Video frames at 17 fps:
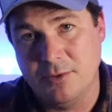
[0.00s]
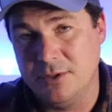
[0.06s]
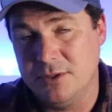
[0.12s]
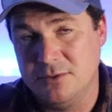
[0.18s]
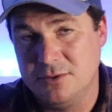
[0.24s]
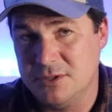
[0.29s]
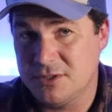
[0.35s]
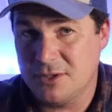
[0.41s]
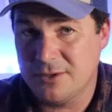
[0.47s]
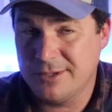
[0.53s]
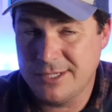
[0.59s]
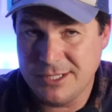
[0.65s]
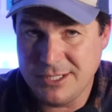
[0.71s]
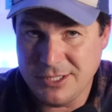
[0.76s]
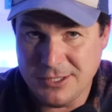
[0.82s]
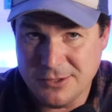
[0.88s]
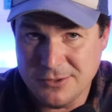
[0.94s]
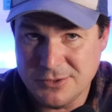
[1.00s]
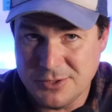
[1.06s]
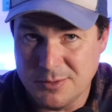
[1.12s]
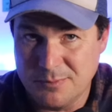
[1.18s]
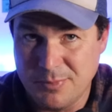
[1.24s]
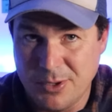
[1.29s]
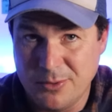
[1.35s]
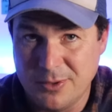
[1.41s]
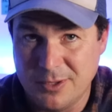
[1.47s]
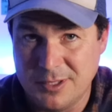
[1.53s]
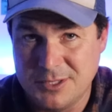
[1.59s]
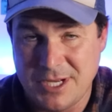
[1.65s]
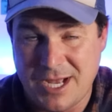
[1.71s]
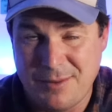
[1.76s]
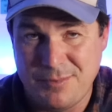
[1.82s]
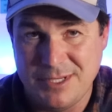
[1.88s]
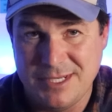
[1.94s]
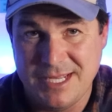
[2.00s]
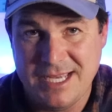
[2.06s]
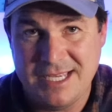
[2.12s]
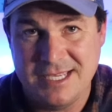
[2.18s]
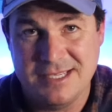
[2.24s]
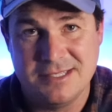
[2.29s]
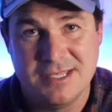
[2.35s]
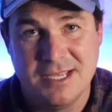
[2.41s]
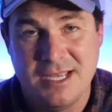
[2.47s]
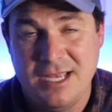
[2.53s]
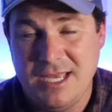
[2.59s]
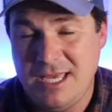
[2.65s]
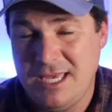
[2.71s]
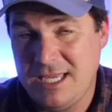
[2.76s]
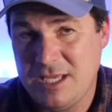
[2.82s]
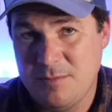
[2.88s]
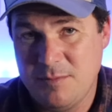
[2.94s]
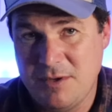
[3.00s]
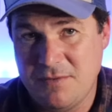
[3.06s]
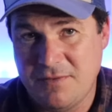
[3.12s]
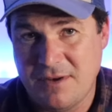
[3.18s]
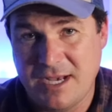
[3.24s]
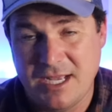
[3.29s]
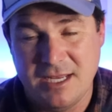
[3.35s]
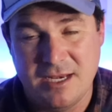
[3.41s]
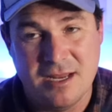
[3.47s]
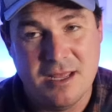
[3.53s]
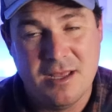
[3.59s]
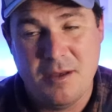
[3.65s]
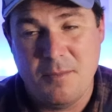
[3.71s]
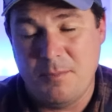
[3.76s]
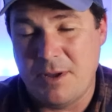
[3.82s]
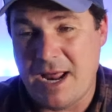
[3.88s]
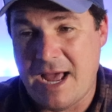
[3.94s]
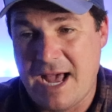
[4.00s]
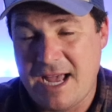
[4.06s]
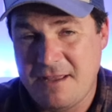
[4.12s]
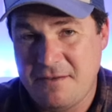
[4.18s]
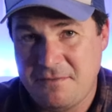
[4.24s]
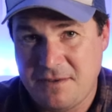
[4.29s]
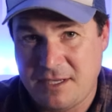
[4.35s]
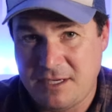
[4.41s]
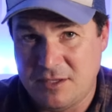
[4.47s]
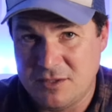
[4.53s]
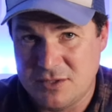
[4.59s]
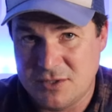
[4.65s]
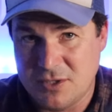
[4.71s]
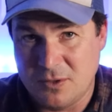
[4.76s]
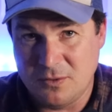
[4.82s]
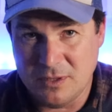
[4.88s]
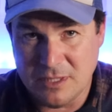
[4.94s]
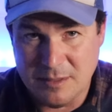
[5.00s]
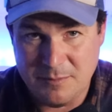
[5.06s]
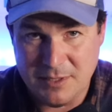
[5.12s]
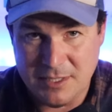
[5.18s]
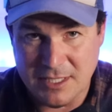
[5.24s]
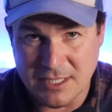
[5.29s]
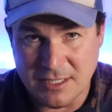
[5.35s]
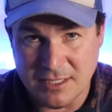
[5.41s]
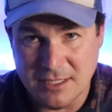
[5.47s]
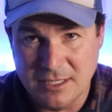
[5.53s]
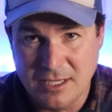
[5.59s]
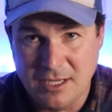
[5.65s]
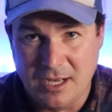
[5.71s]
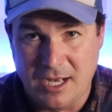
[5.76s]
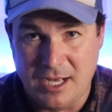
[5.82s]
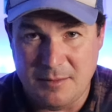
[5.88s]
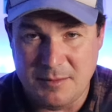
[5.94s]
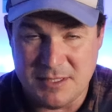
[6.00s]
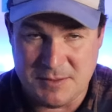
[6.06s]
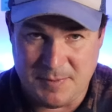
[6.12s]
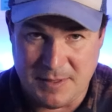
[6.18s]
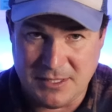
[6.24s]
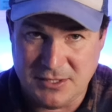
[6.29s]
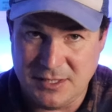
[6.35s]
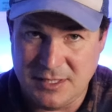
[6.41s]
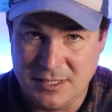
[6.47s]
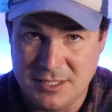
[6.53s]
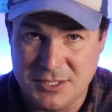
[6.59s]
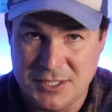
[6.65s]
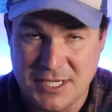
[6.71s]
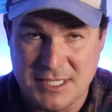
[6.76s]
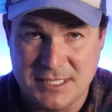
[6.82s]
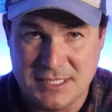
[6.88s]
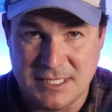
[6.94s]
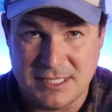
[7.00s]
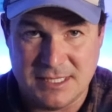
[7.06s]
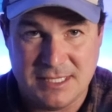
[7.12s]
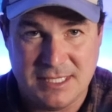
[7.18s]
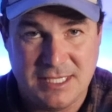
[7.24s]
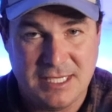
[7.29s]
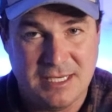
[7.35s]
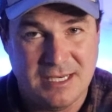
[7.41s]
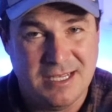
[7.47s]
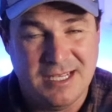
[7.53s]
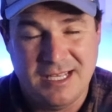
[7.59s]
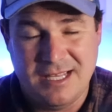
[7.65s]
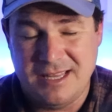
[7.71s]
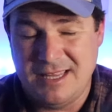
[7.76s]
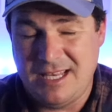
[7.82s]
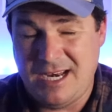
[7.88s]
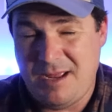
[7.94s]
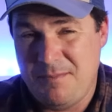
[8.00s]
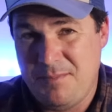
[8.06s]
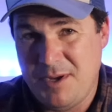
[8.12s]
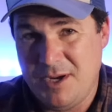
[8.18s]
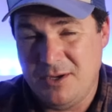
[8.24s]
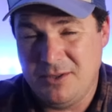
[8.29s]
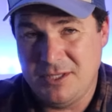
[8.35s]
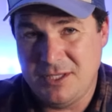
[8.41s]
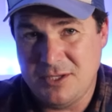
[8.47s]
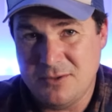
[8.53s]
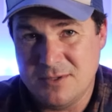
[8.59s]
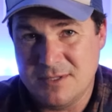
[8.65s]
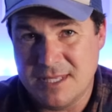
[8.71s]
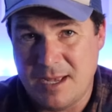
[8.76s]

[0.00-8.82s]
or you just aren't going to use your boat on choppy days, it can be fine. But I found it so limiting, especially in the J16, that I barely used